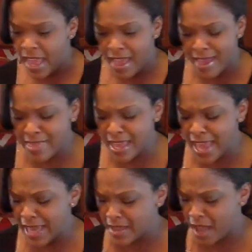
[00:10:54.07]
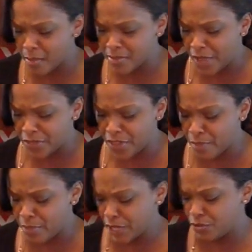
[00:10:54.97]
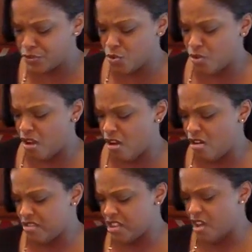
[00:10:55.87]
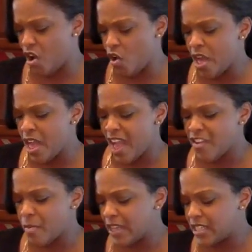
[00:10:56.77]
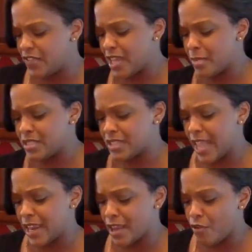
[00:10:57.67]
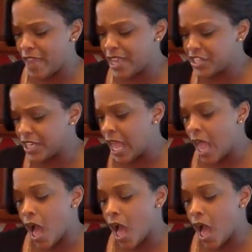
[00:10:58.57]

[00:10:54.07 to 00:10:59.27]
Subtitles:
And then Eddie comes out there being to school, everybody's giving him a standing ovation.